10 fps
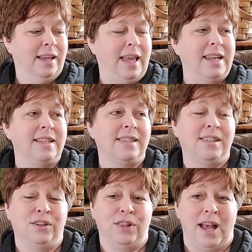and it's
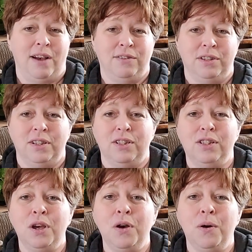still out.
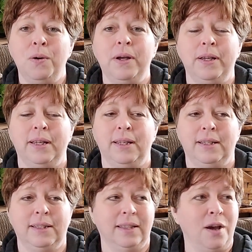So
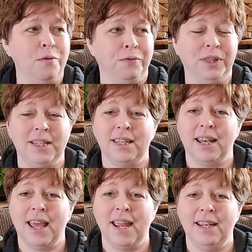hopefully
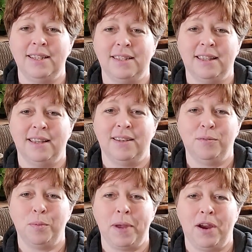tonight the
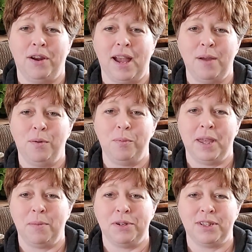repair guy will
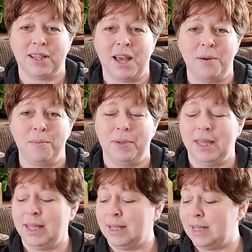be able to come
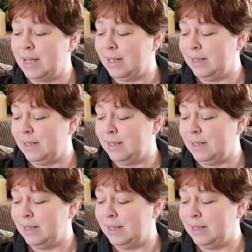and